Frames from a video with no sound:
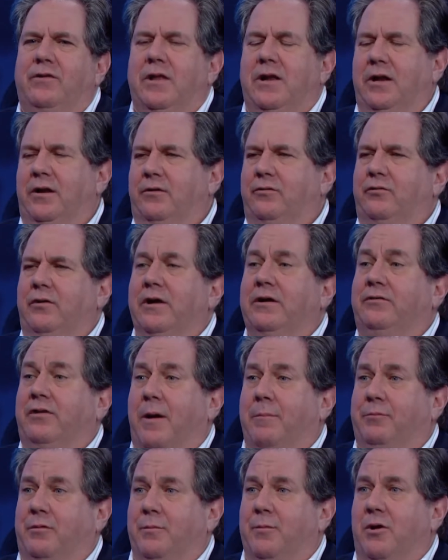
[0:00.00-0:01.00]
that it is
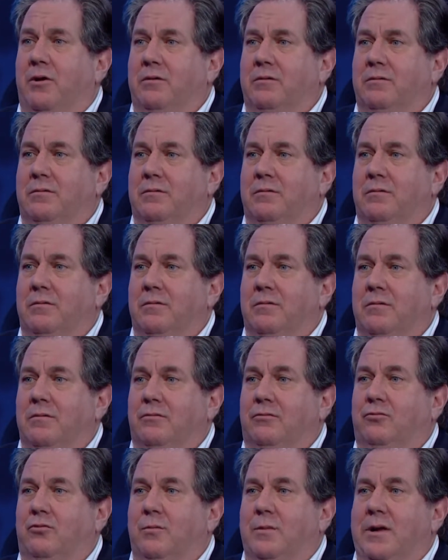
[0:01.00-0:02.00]
acceptable
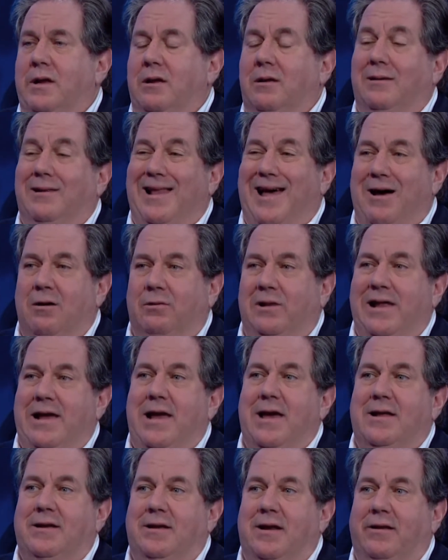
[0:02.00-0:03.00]
to be loudly
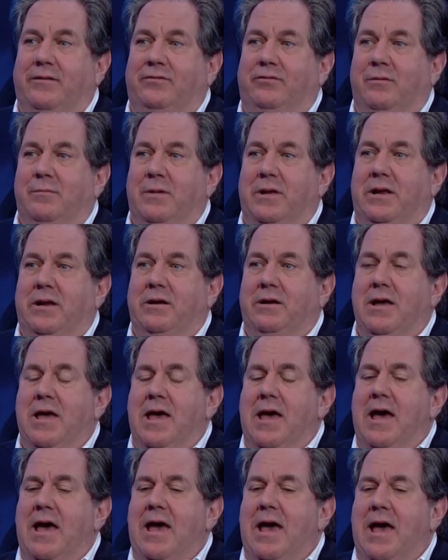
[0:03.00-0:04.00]
anti Semitic
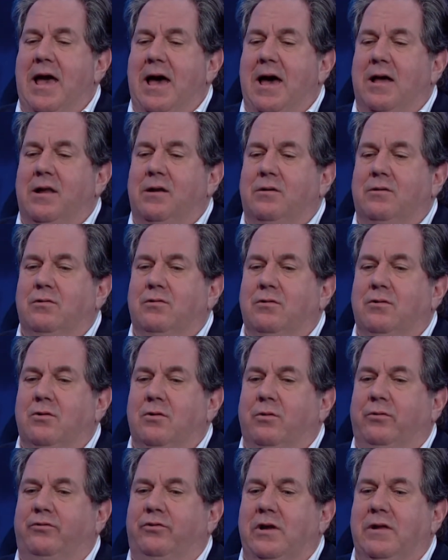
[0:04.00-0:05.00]
and
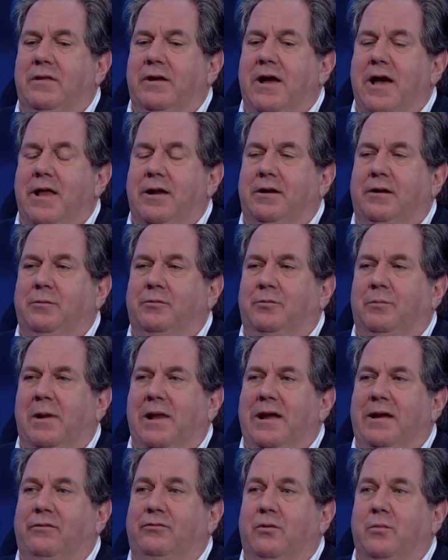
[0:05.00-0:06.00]
to see the kind of
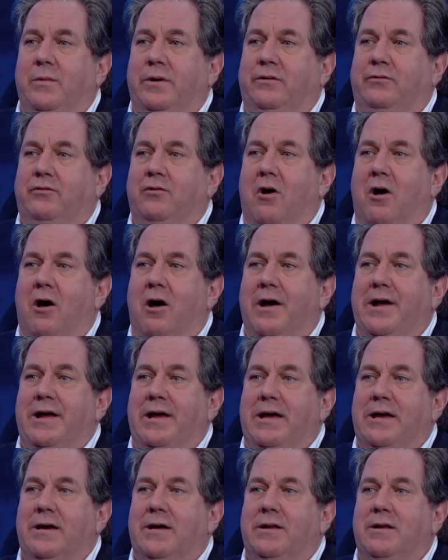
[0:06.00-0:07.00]
displays that we saw
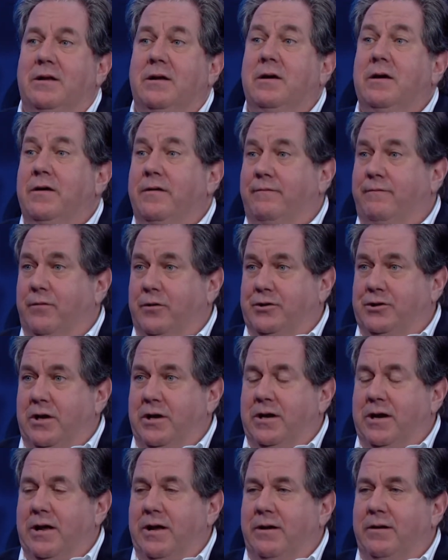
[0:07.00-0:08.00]
in
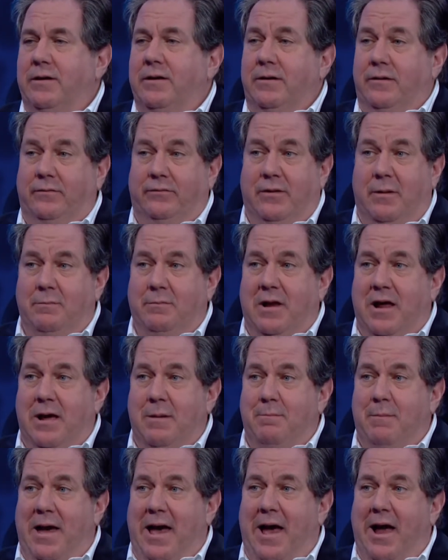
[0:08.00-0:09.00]
Virginia some
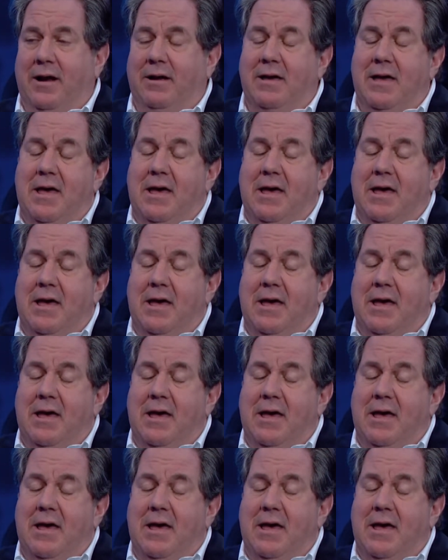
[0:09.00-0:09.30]
time back.